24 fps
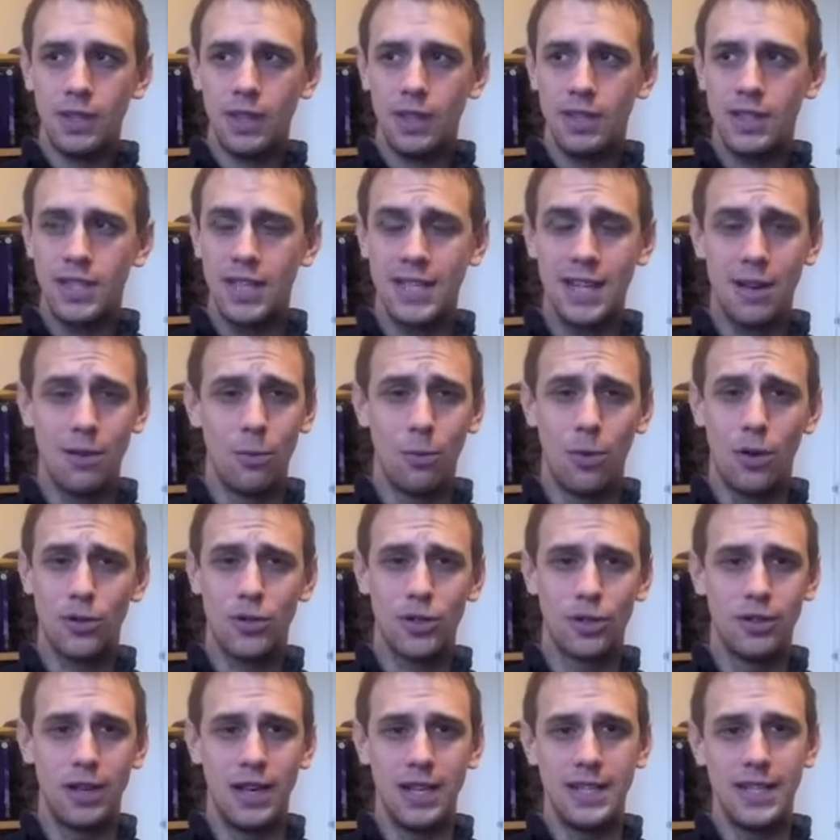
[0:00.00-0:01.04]
sit down and watch a
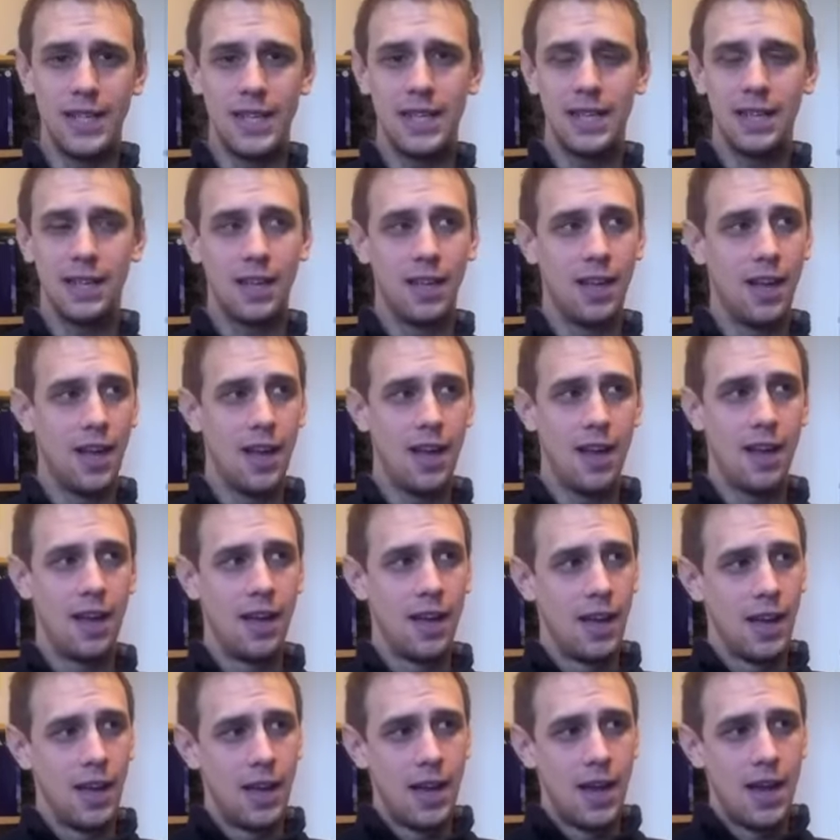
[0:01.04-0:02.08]
great deal.
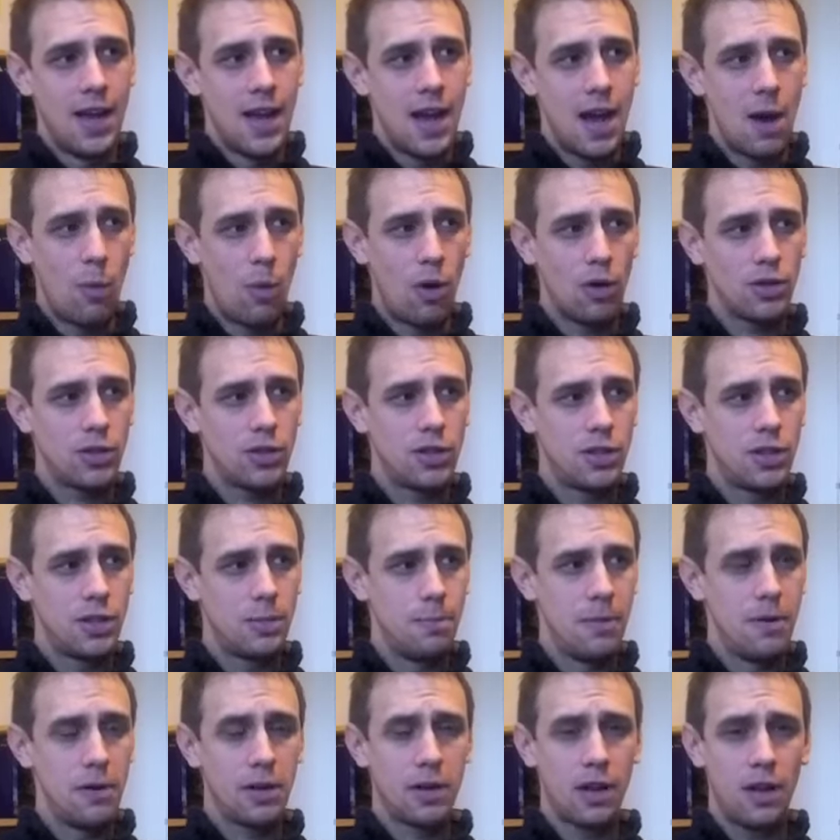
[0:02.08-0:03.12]
I watched
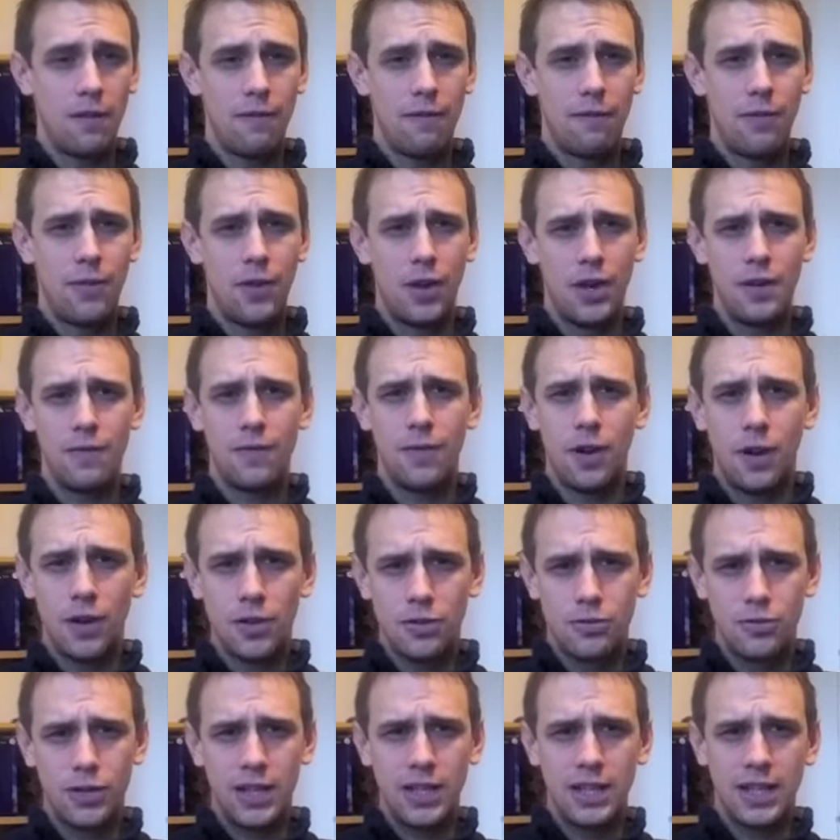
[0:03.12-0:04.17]
Miracle on 34th
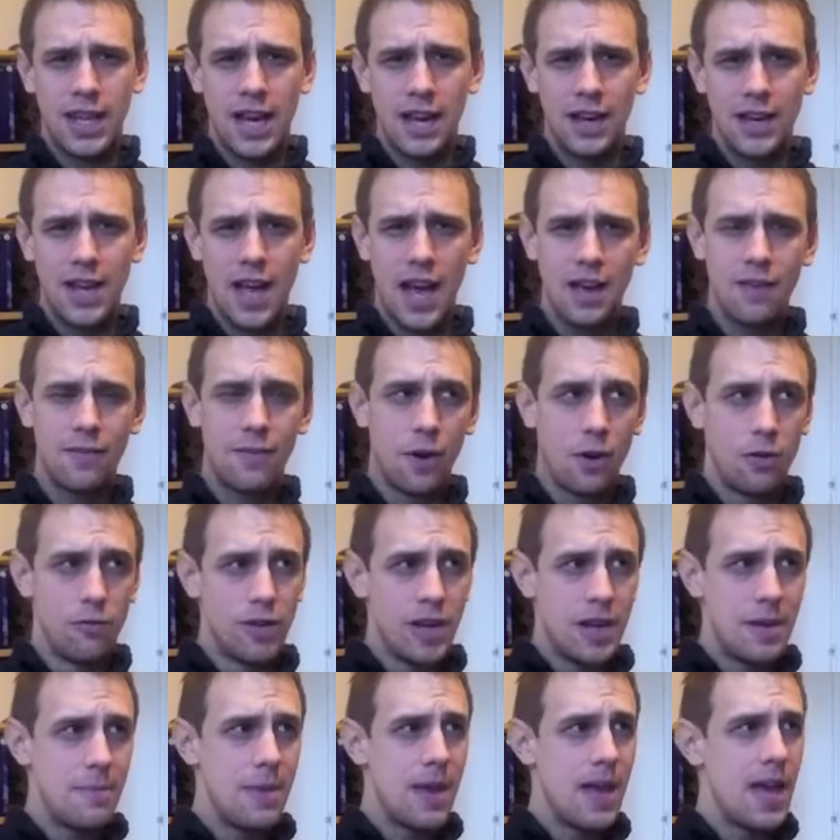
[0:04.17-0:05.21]
Street, the kind of '94
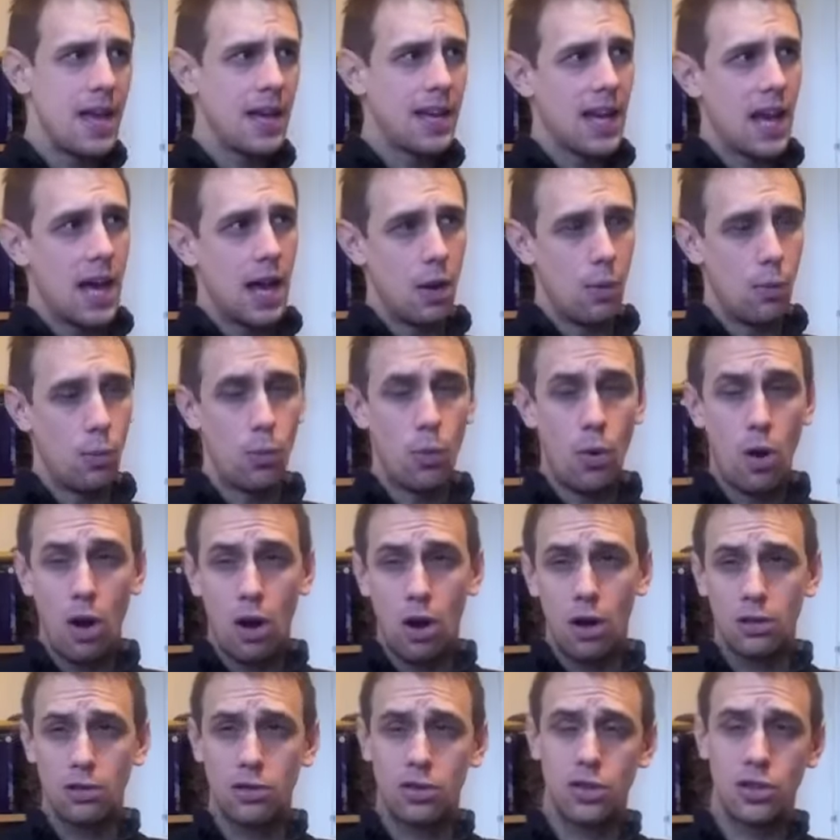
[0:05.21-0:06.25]
remake, and I
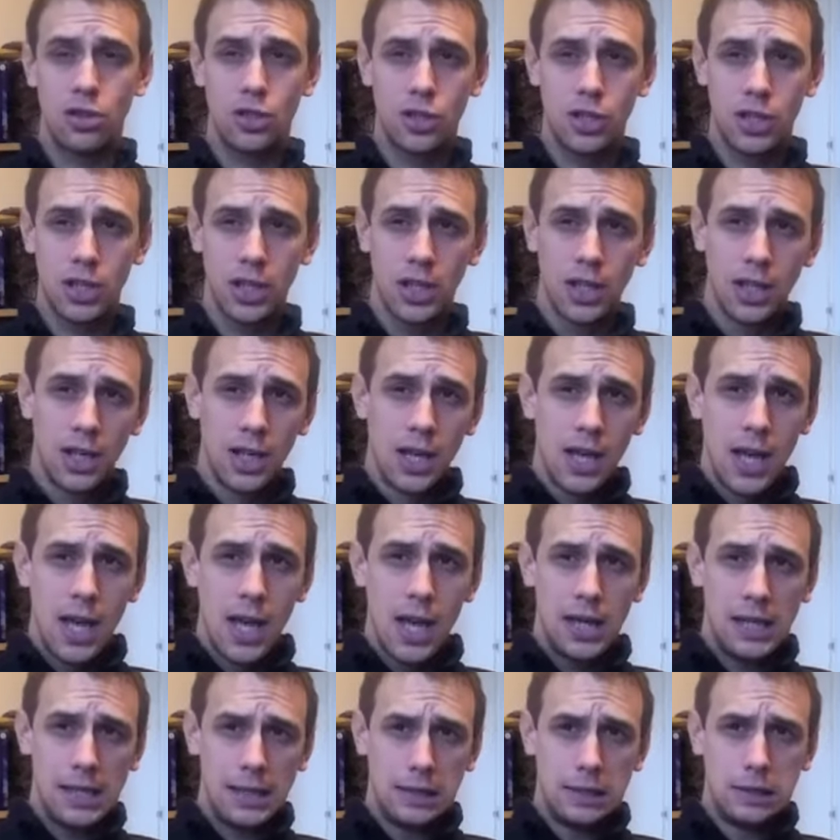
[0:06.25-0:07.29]
watched
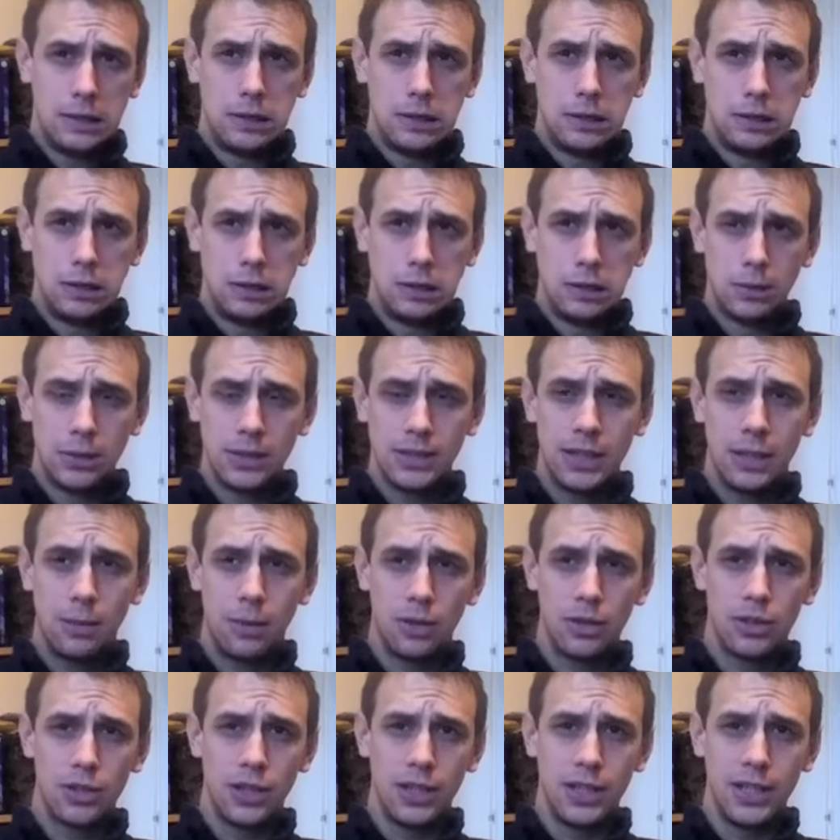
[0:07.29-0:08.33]
what did I
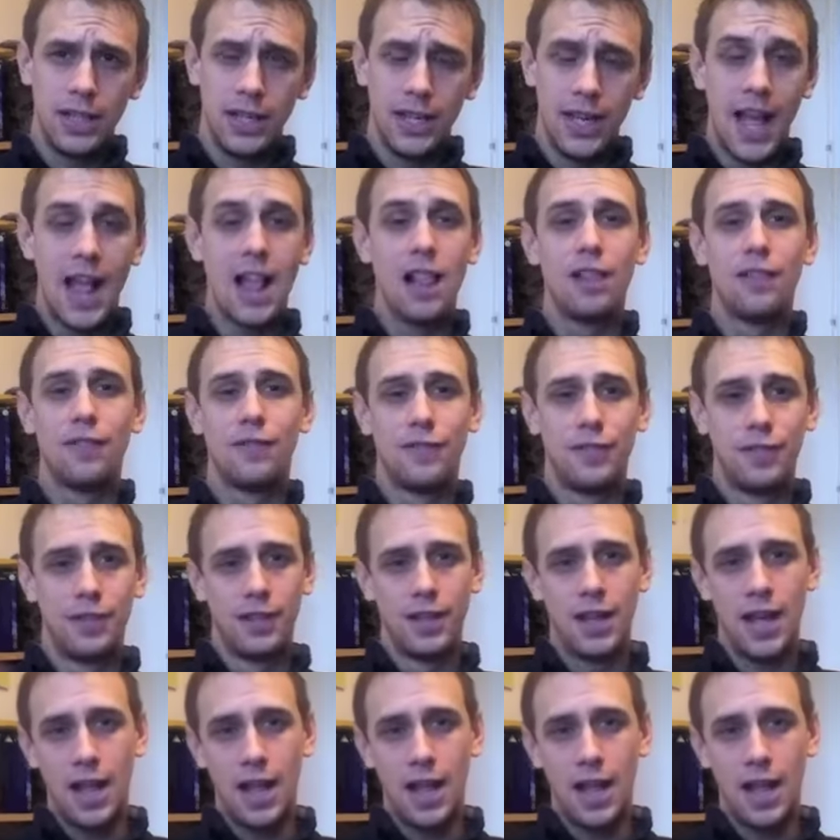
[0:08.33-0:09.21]
watch the other day? Elf.